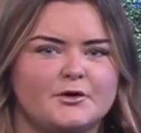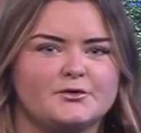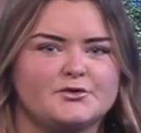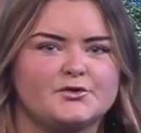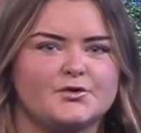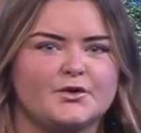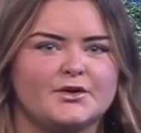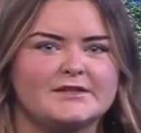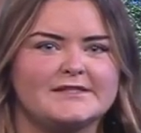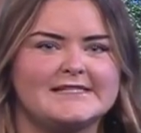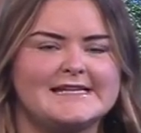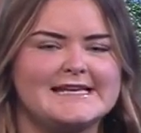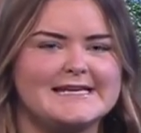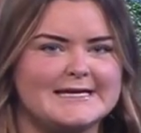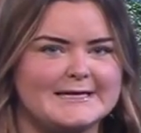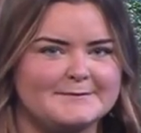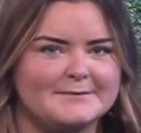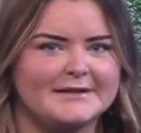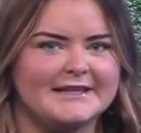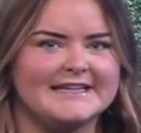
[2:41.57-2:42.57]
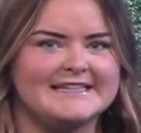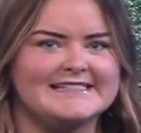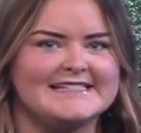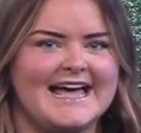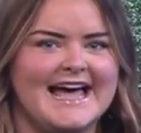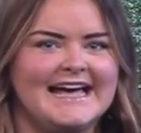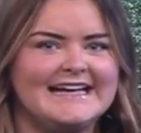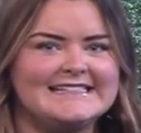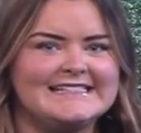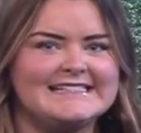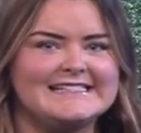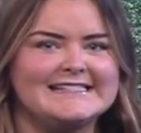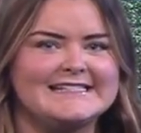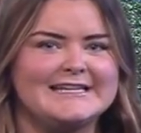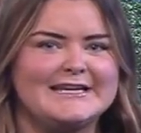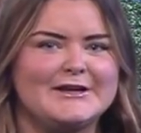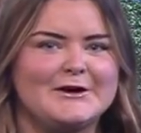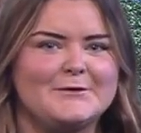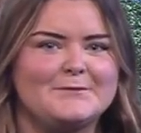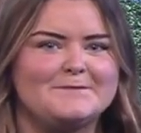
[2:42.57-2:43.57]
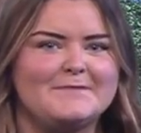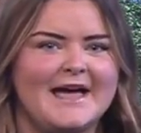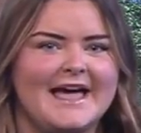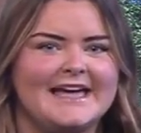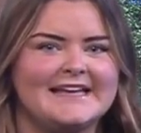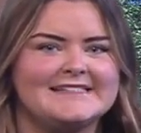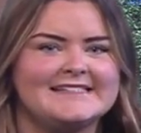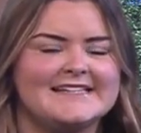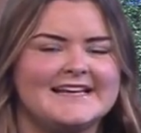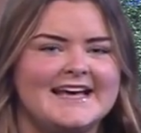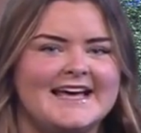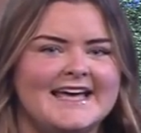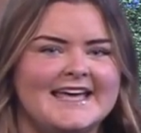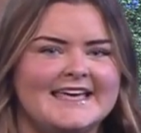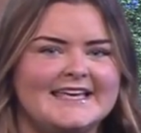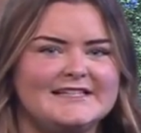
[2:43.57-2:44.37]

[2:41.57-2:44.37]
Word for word: Pro Tour taking place at Toledo Bend.